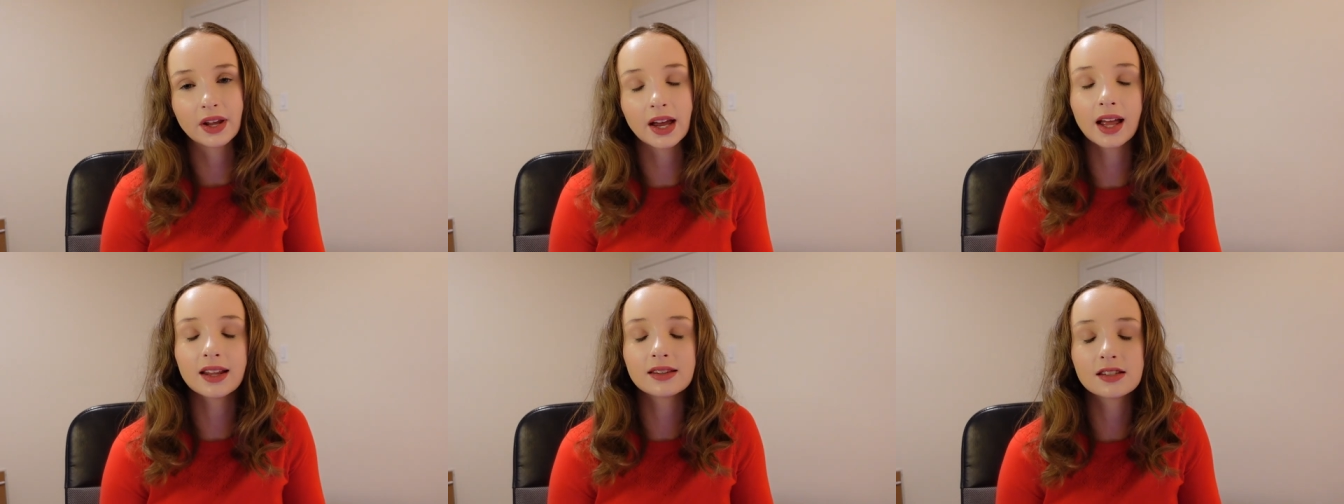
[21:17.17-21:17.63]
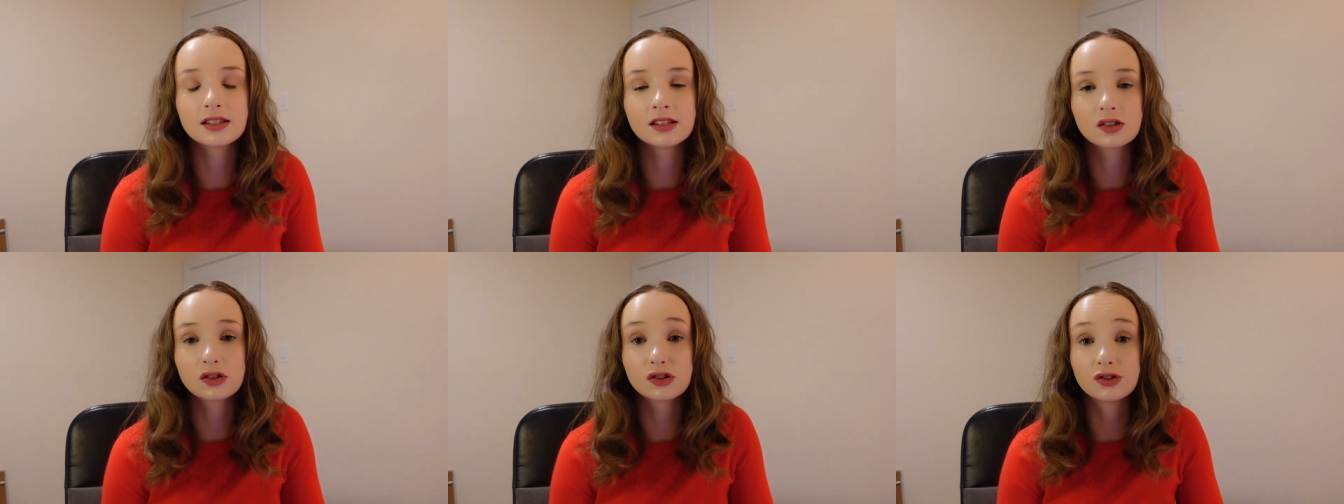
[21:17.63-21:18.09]
It's
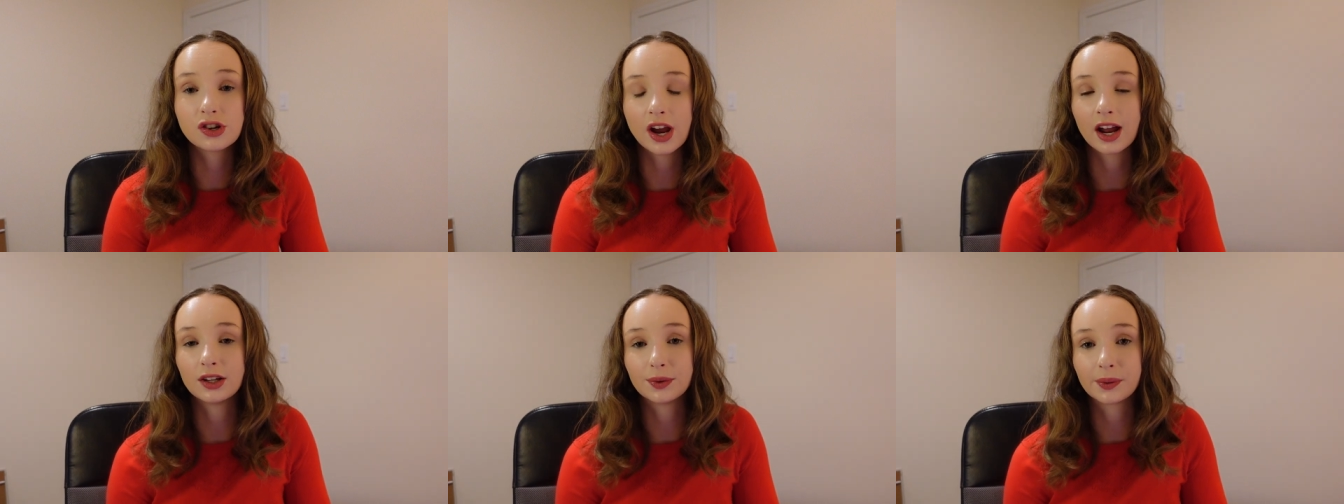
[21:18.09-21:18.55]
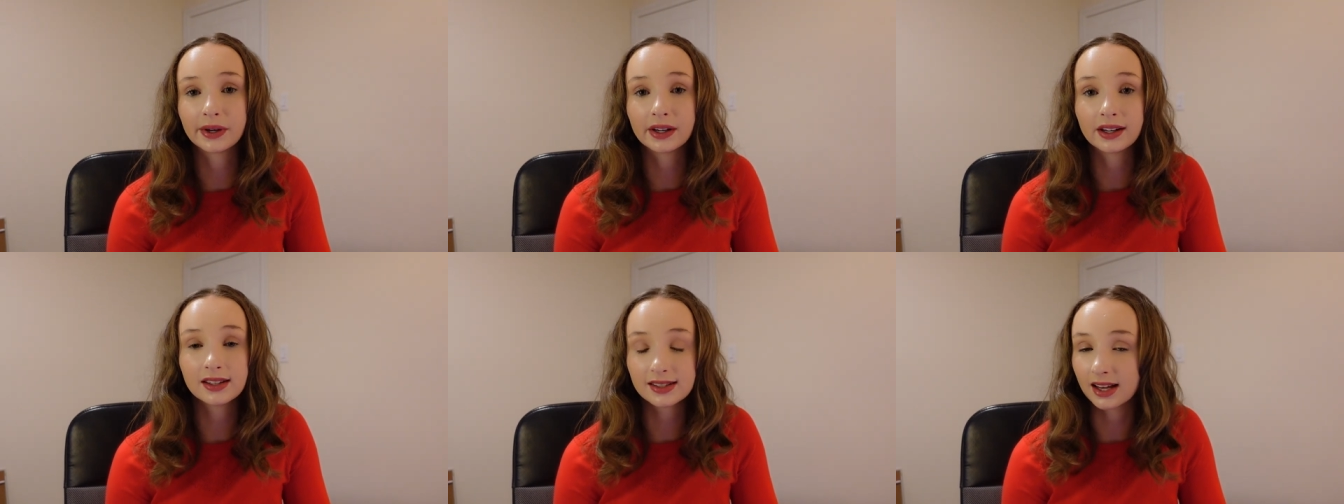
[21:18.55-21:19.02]

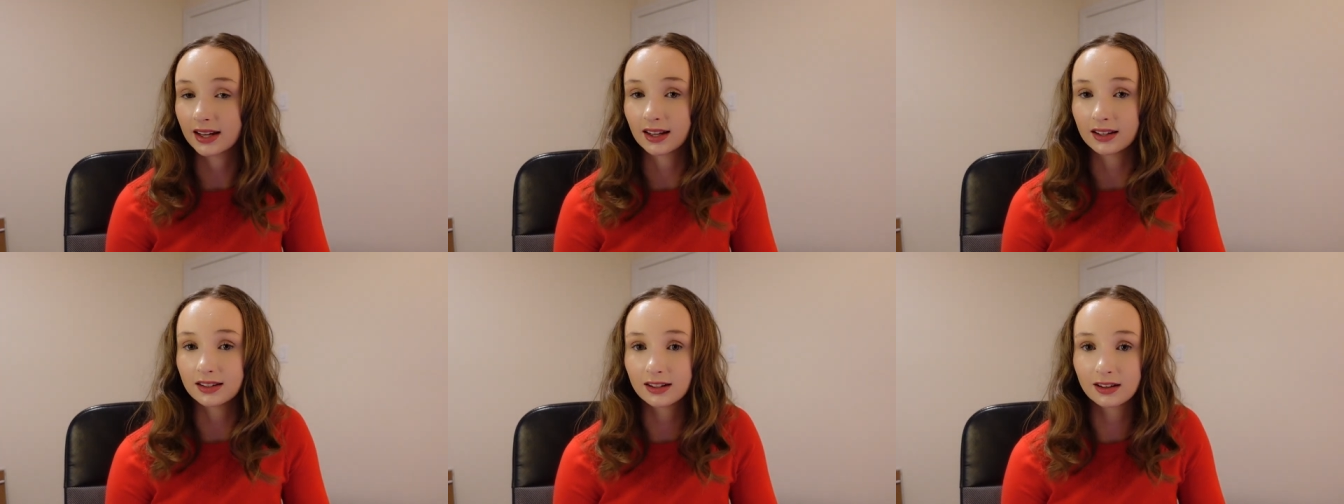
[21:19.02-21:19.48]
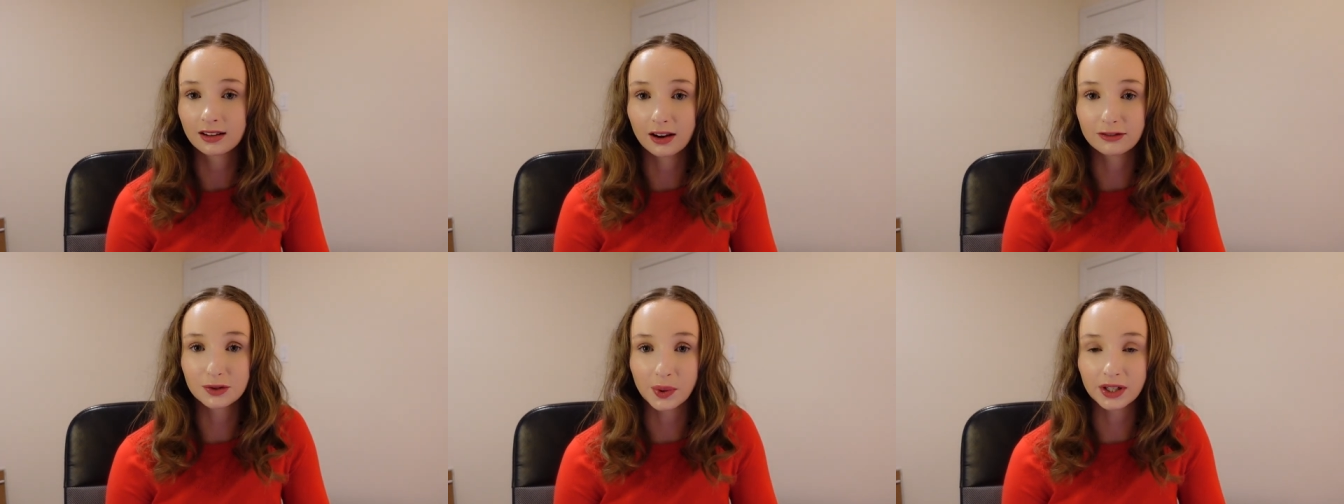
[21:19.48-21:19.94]
January 2nd
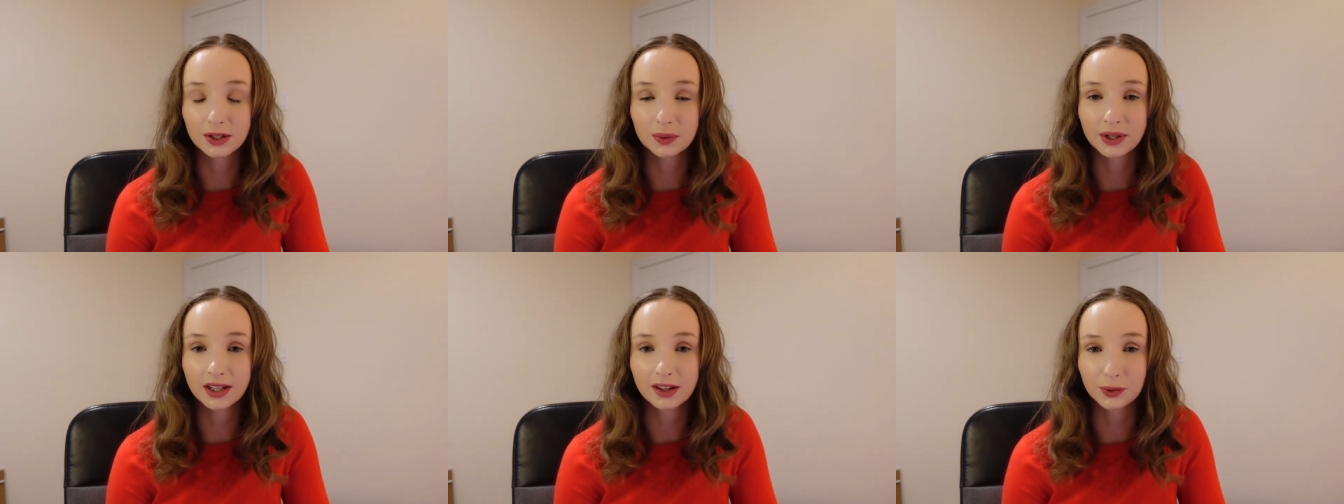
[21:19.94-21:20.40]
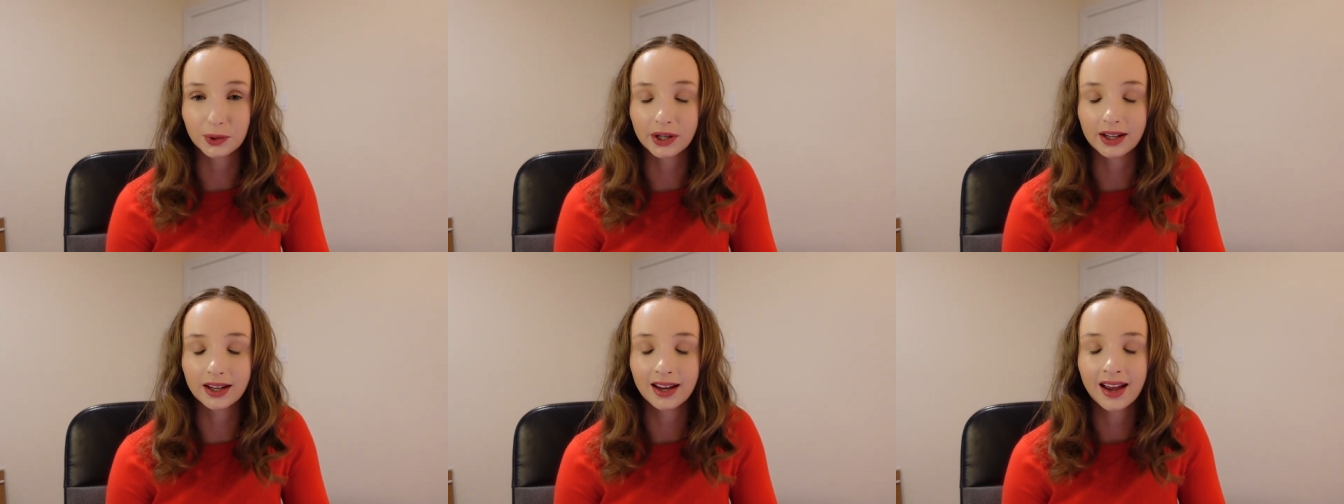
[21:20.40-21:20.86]
of
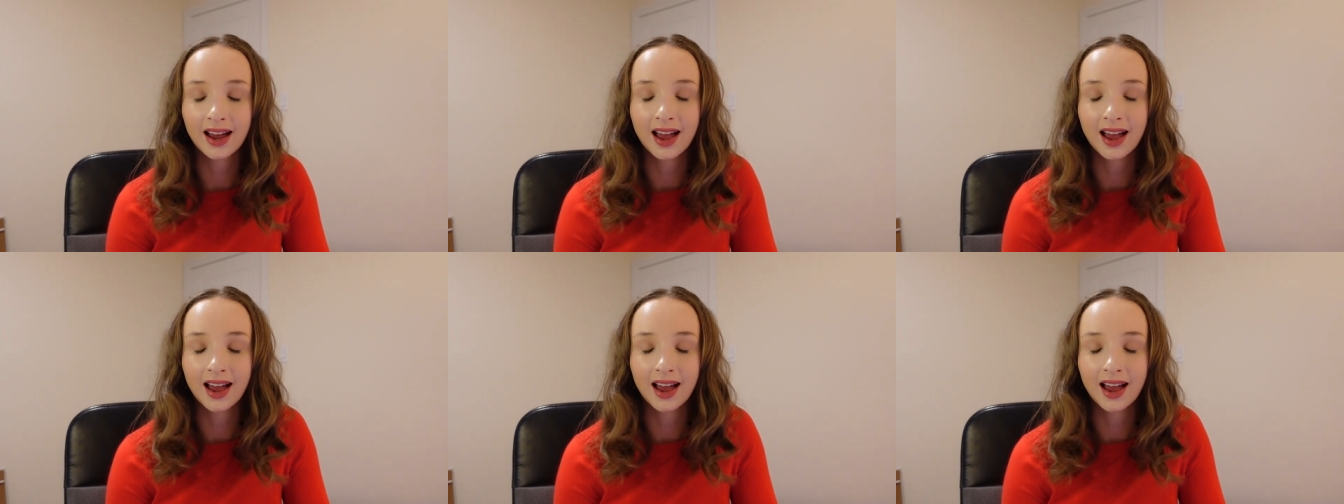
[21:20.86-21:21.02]
2023.